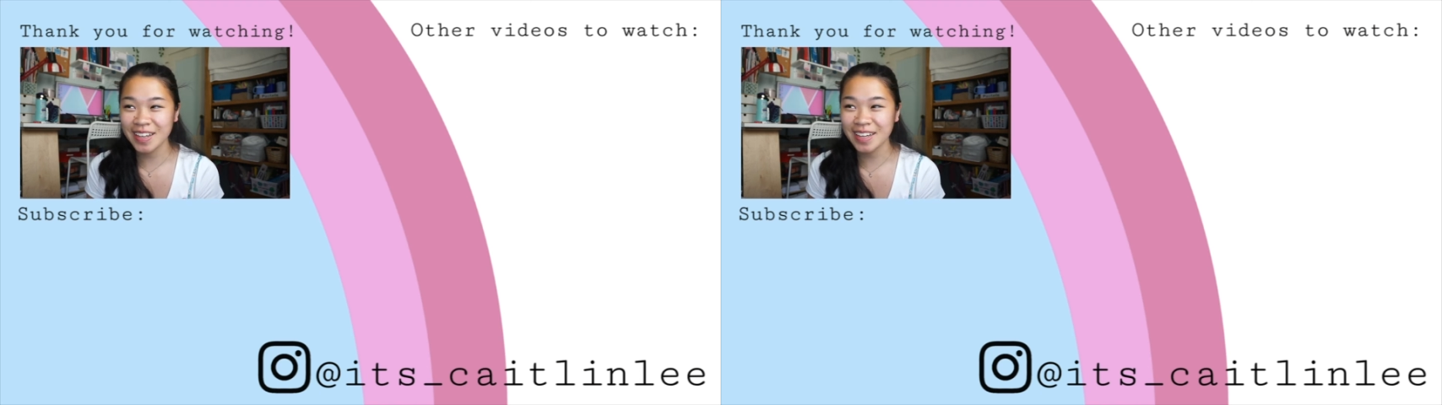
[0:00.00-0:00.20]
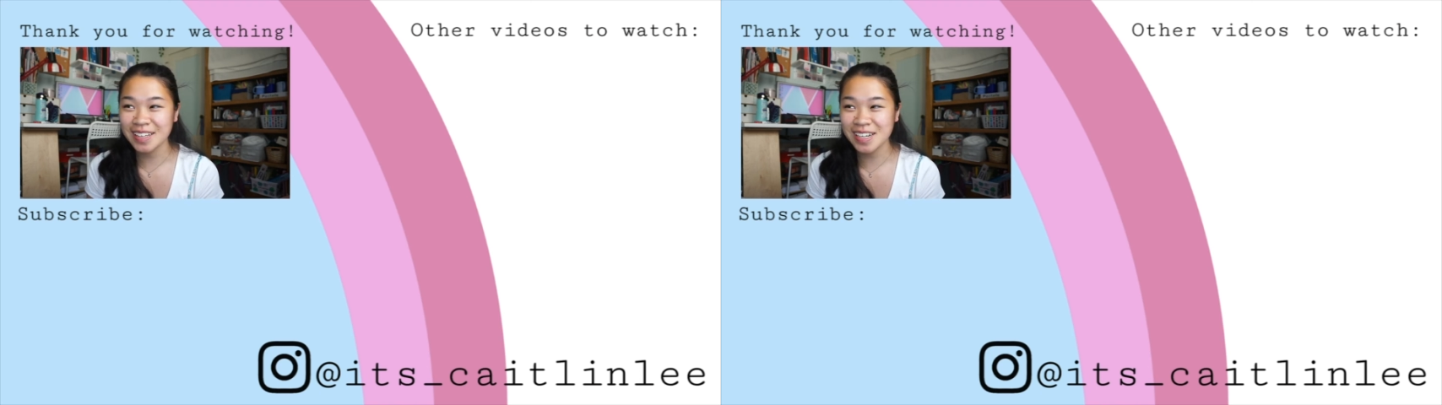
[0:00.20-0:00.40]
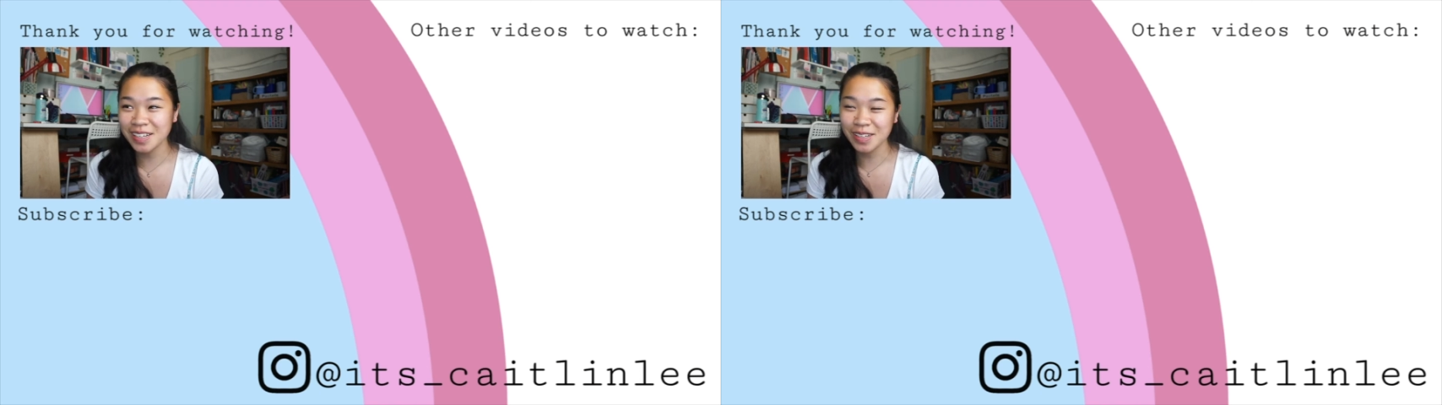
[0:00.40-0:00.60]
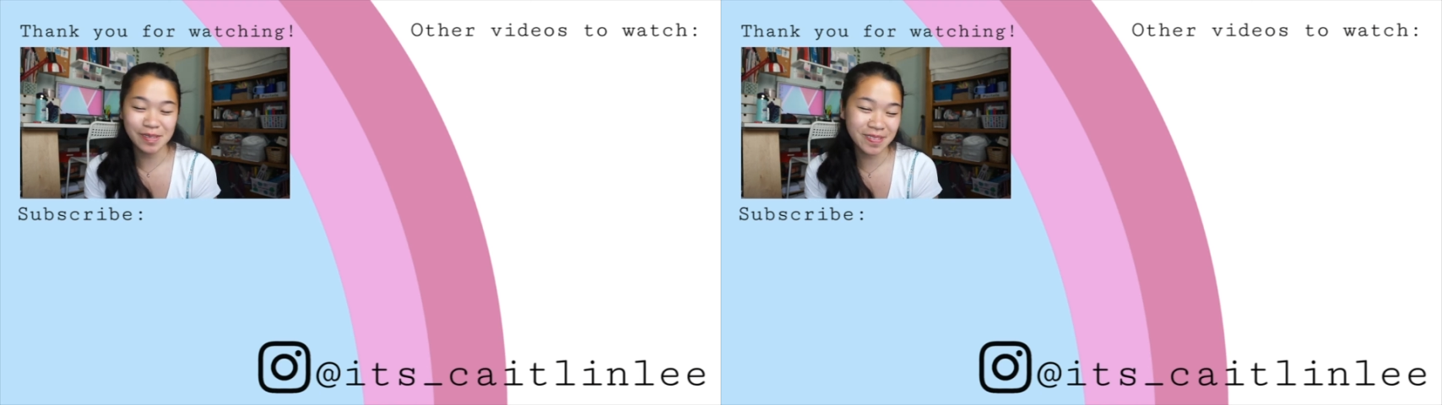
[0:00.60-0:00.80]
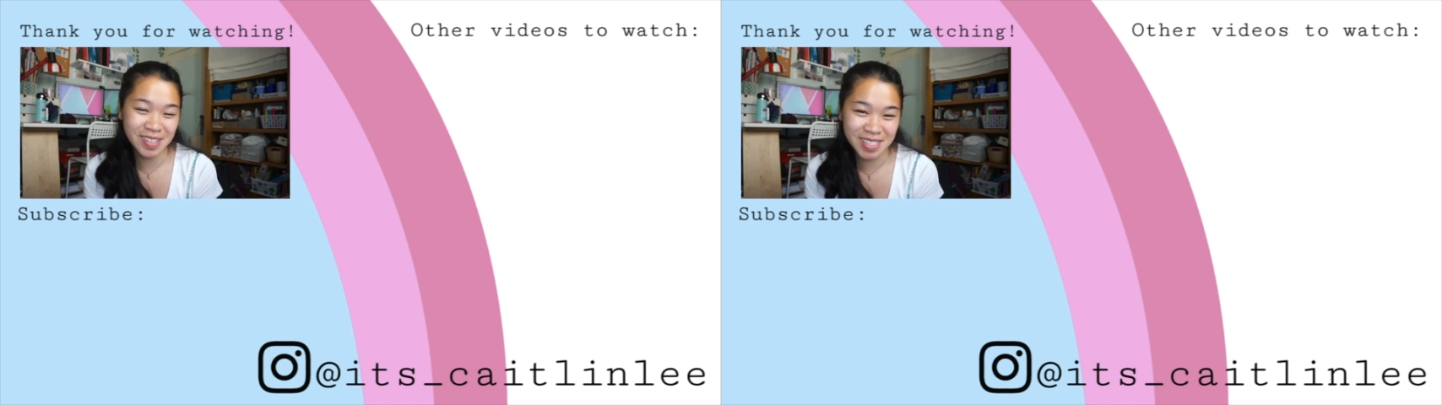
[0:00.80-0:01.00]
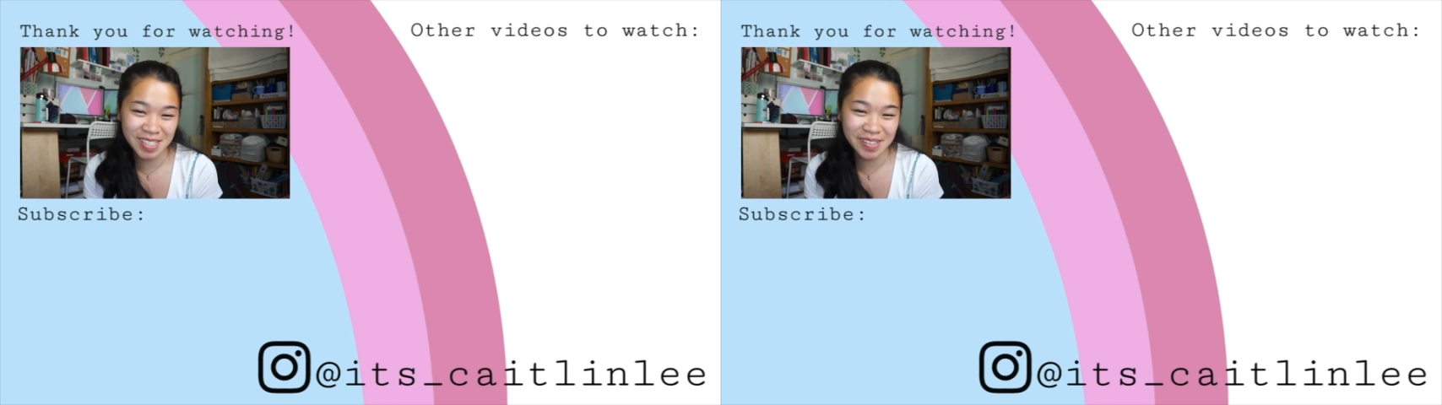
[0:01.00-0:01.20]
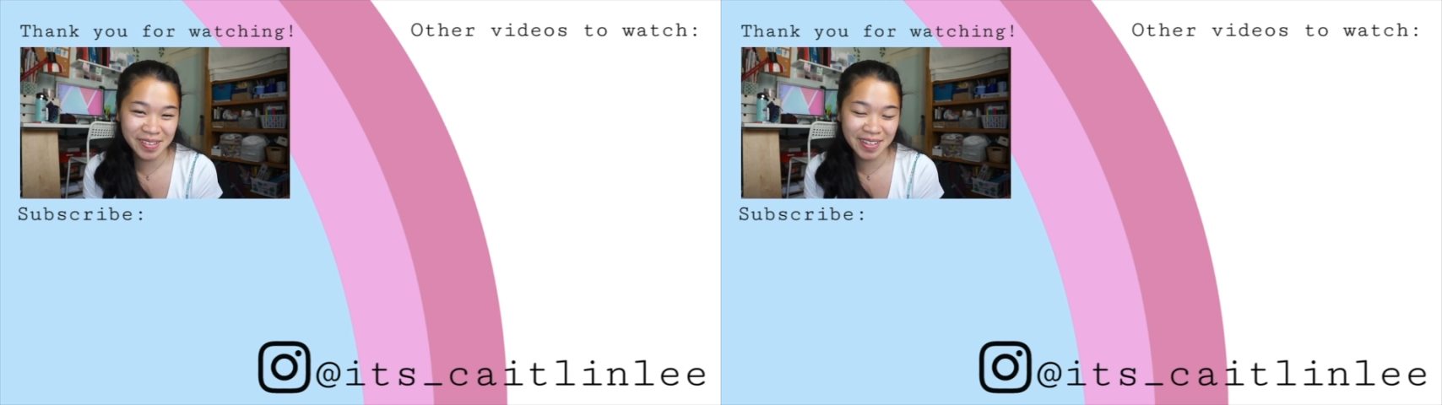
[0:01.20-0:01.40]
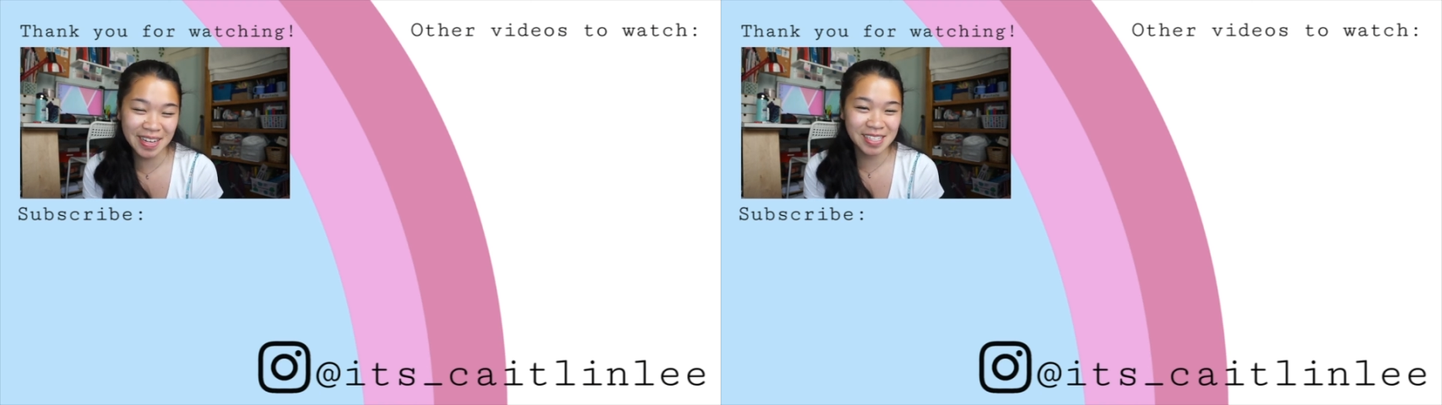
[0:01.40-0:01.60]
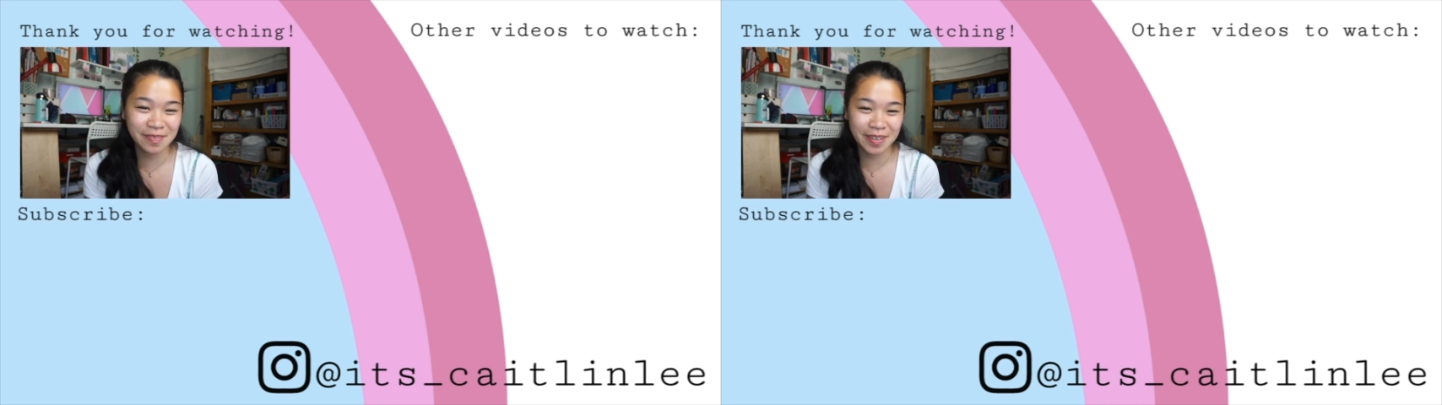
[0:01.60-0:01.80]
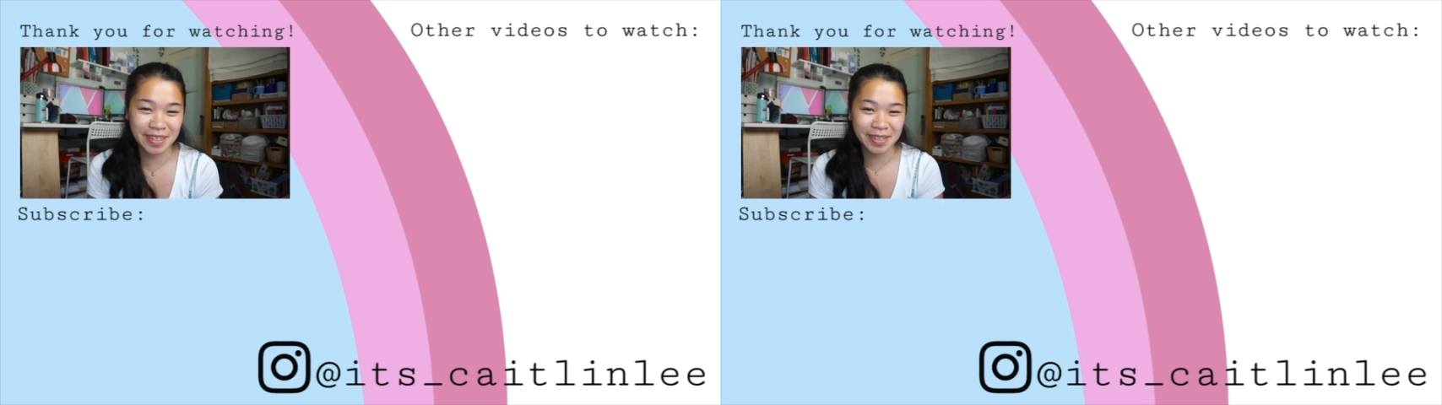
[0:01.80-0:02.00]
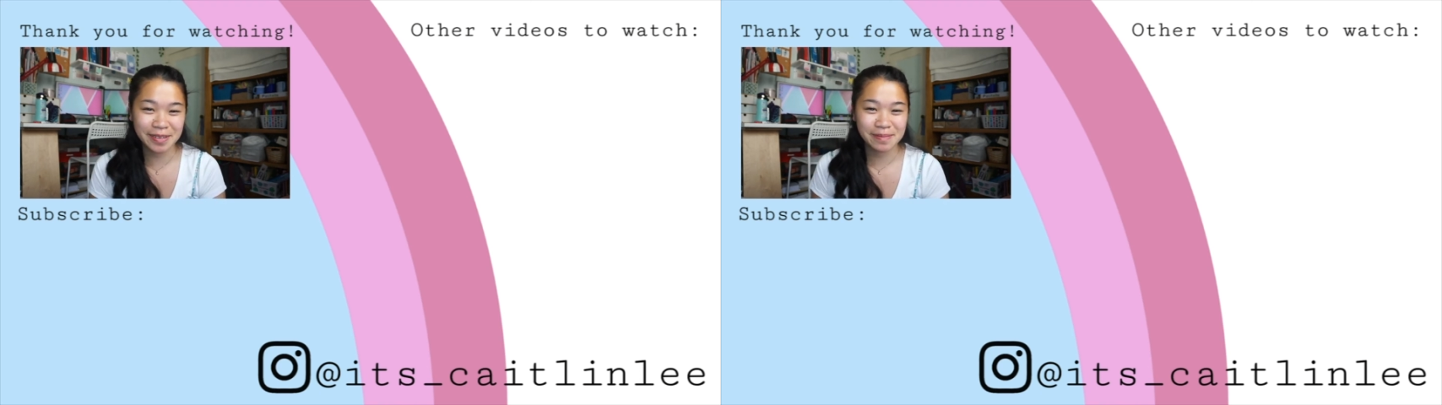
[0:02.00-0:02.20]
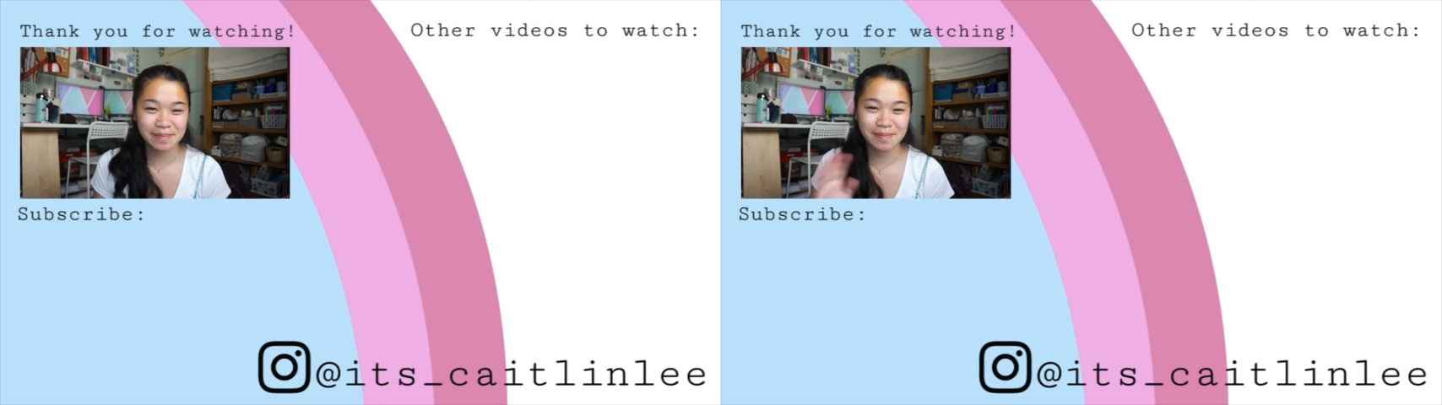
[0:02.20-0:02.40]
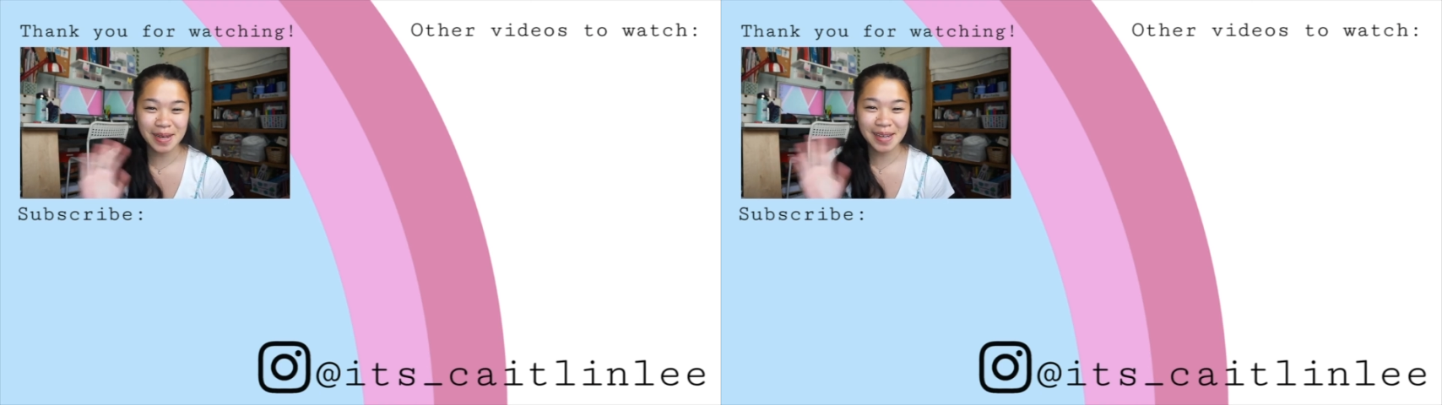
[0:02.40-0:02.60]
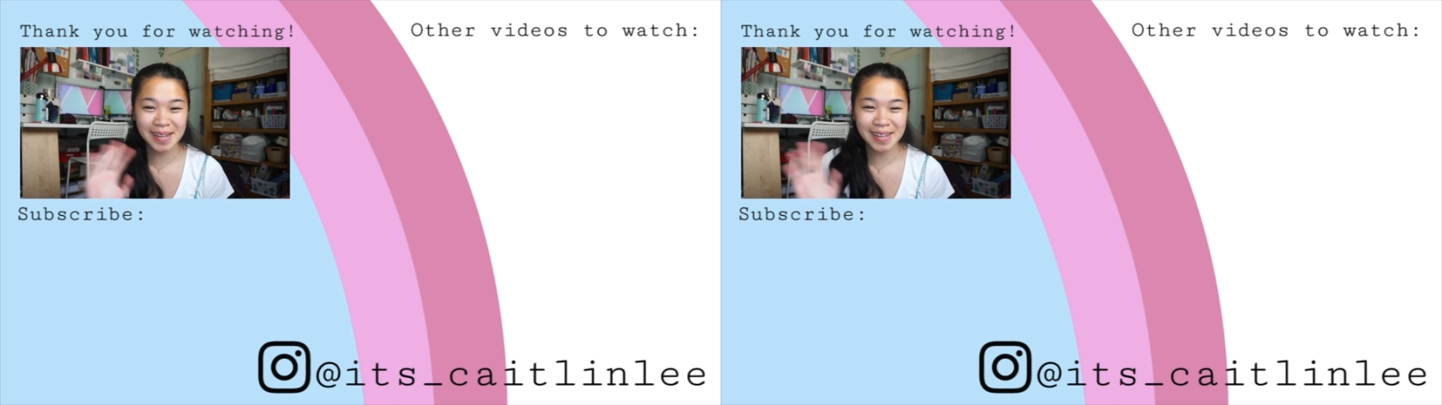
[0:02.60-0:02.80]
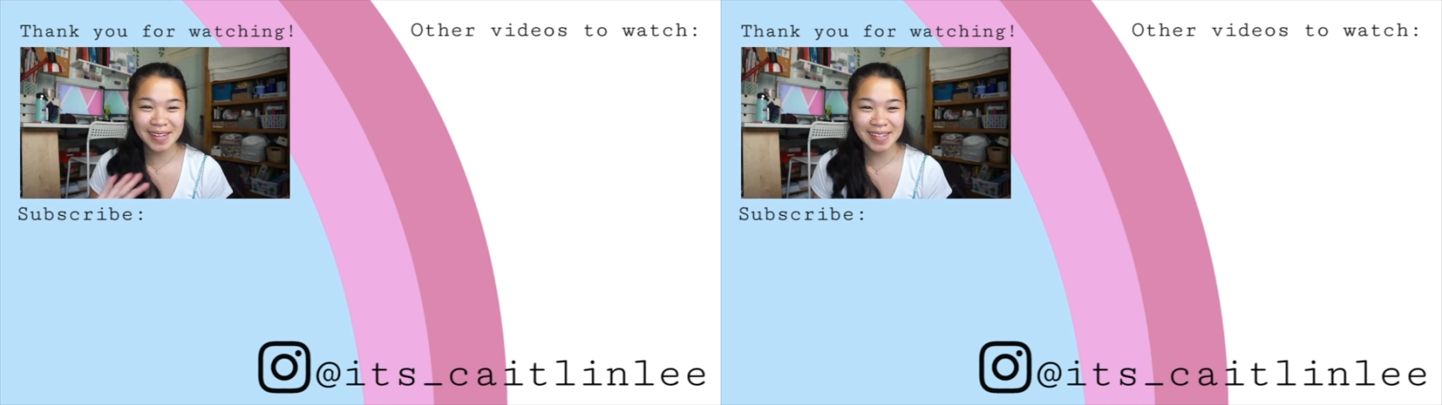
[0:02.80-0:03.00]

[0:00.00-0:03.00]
and I'll hopefully see you in the next video. Bye!